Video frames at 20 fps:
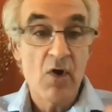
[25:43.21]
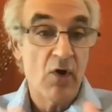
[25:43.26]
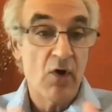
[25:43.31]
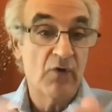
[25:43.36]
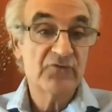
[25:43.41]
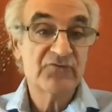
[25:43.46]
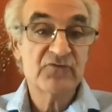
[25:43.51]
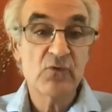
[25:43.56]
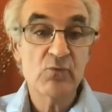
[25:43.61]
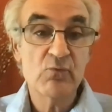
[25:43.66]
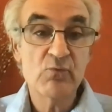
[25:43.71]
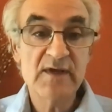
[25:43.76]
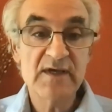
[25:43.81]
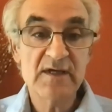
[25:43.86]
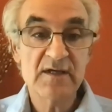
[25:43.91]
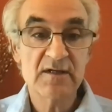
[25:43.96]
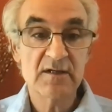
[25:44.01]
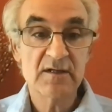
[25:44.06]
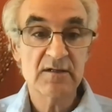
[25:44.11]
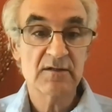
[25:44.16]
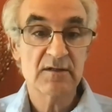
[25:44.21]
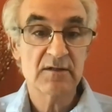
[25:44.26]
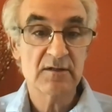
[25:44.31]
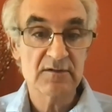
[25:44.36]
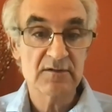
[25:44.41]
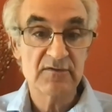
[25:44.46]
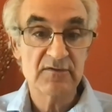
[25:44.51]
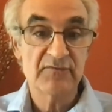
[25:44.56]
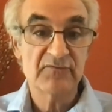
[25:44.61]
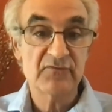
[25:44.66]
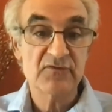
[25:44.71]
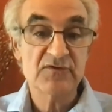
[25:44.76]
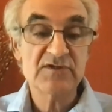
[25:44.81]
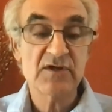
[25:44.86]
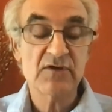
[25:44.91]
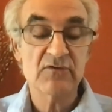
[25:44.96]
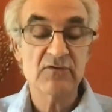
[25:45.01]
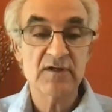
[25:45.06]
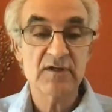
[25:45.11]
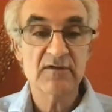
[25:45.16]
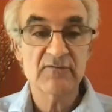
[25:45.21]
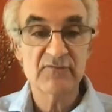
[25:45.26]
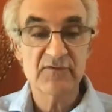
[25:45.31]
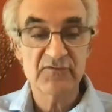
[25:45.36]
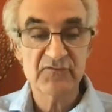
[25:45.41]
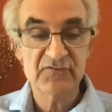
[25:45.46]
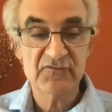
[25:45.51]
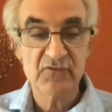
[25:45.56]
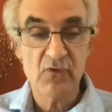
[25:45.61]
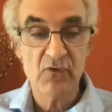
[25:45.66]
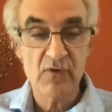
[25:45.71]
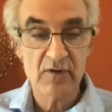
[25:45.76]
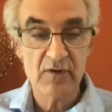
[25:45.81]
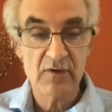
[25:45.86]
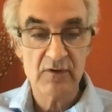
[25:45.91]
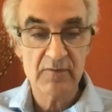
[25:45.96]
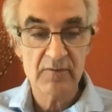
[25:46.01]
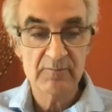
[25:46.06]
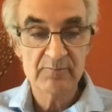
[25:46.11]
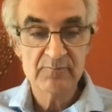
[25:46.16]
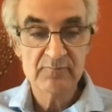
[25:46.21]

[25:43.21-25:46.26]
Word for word: also weakening the, the fertility of the soil.